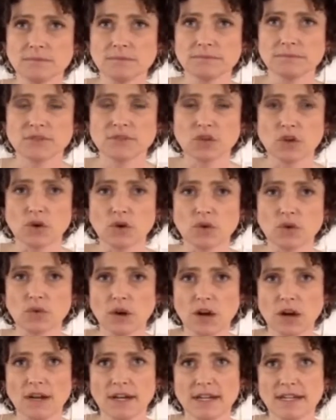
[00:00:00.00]
so
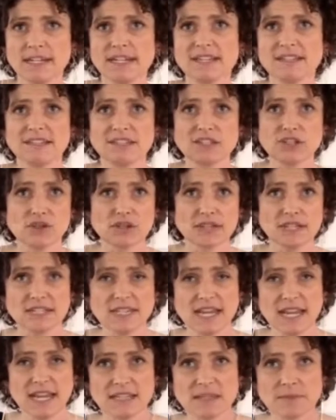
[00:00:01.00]
raw honey, it still
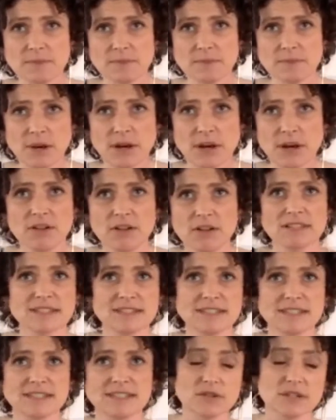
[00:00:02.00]
contains bee pollen, it
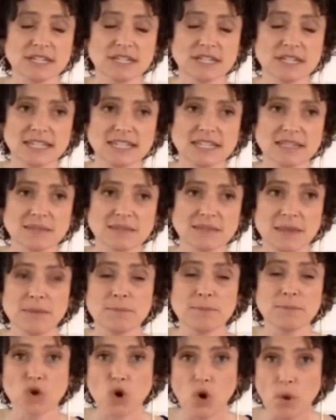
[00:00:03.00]
still contains
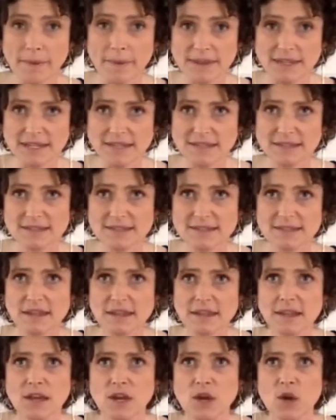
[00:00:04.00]
bee propolis,
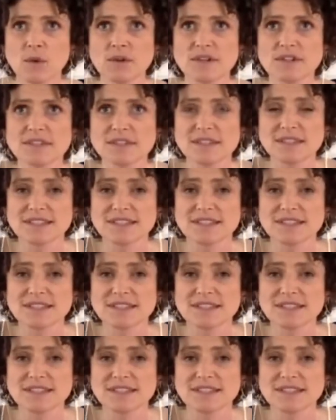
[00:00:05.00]
which is a